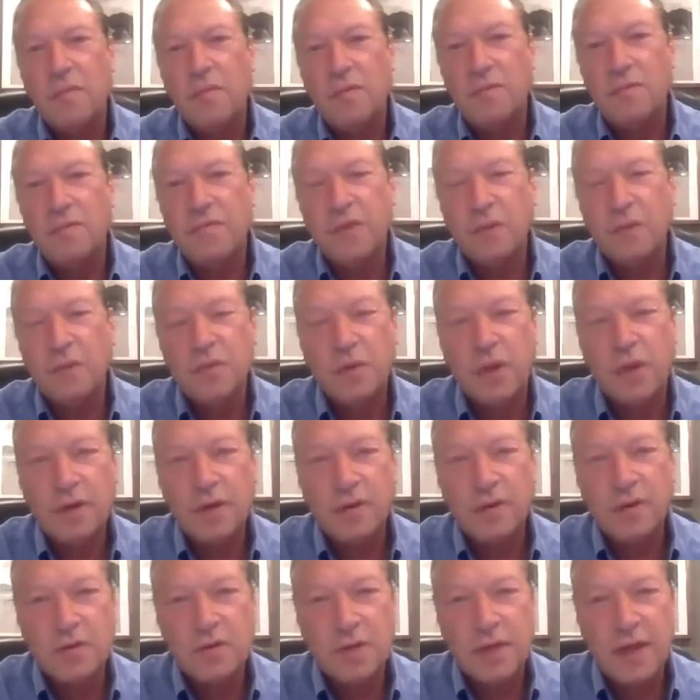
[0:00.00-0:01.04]
film
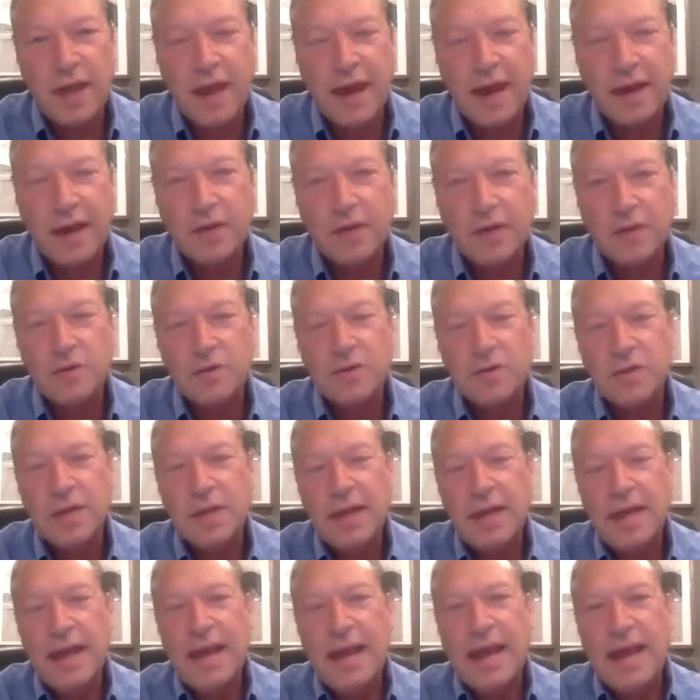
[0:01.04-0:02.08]
directors and actors,
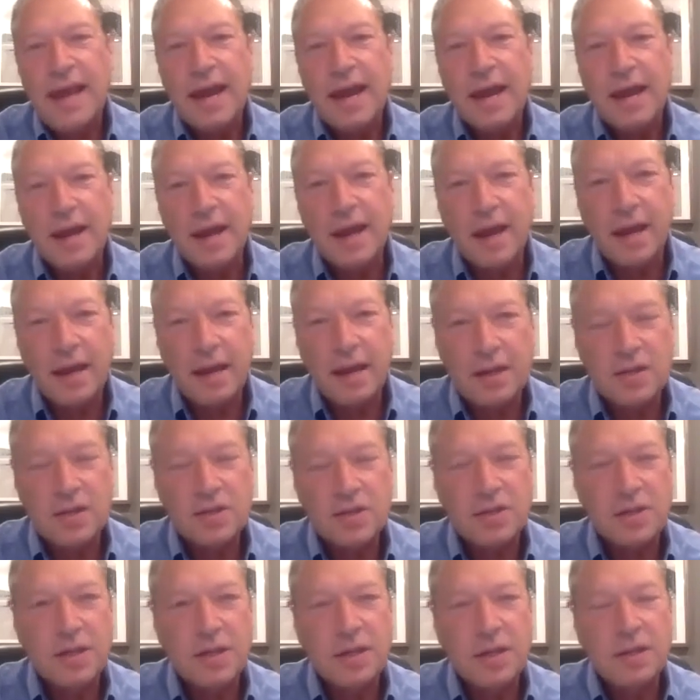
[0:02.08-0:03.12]
and at night
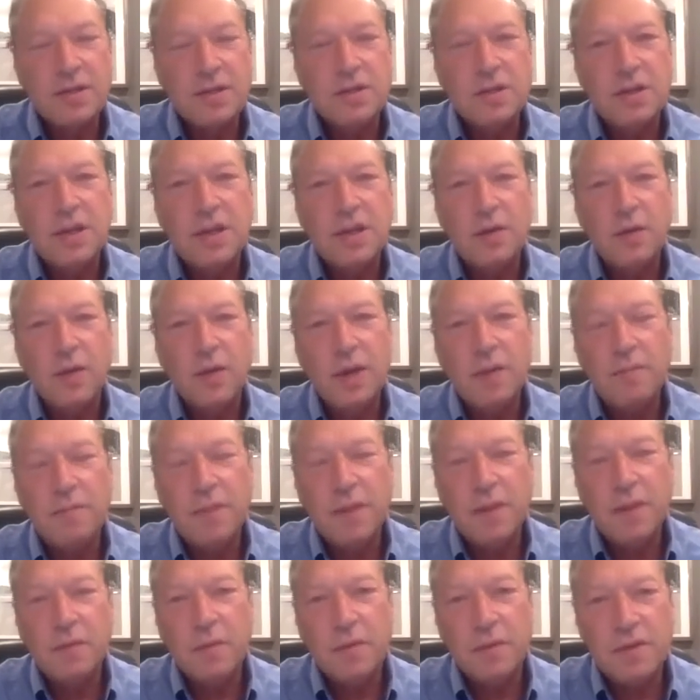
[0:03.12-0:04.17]
he's sneaking away to
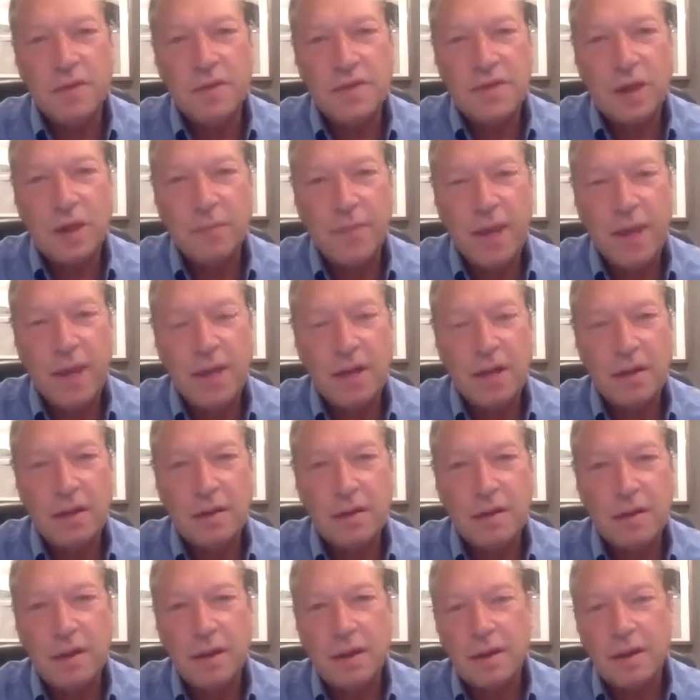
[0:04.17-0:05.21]
meet with his
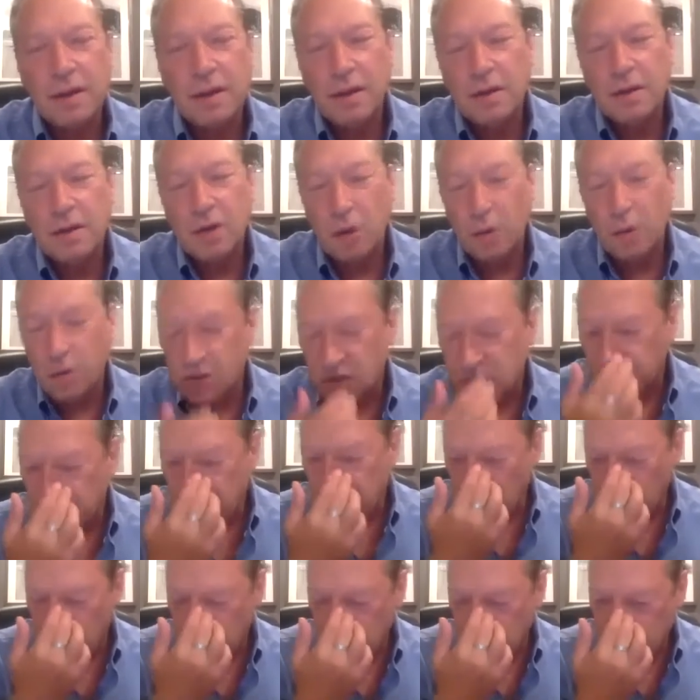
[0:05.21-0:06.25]
Albanian
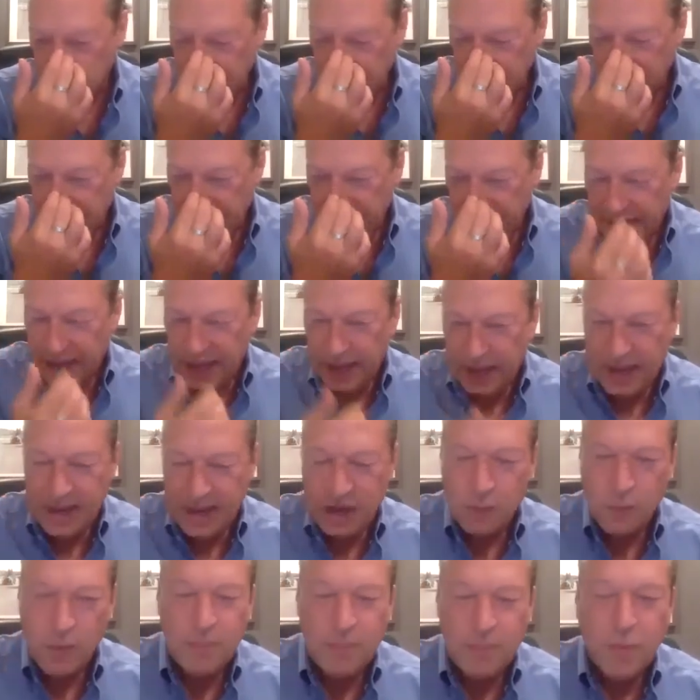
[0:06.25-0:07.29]
co-conspirators. And
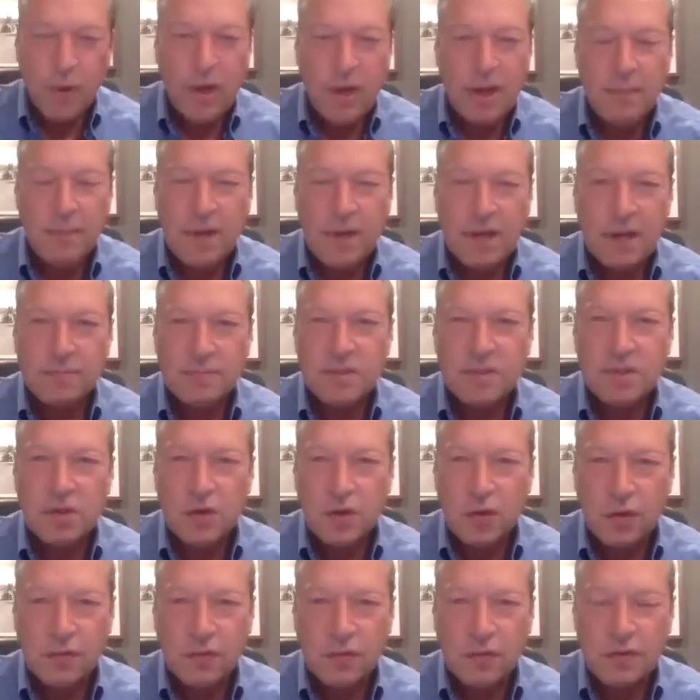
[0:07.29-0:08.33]
at one point he becomes
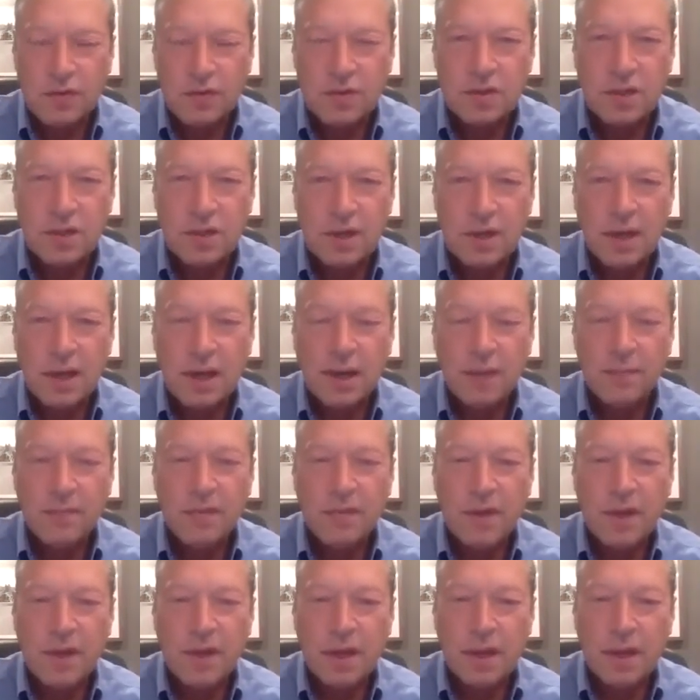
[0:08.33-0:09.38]
nervous
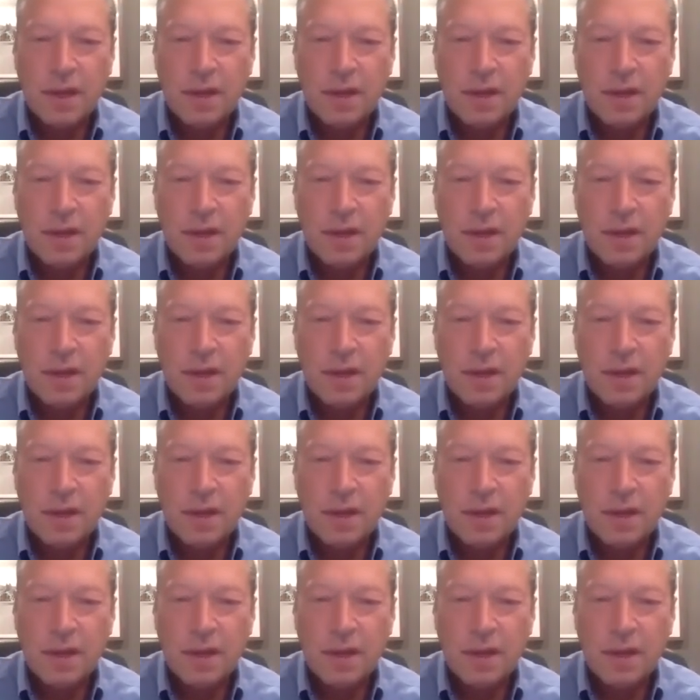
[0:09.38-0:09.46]
that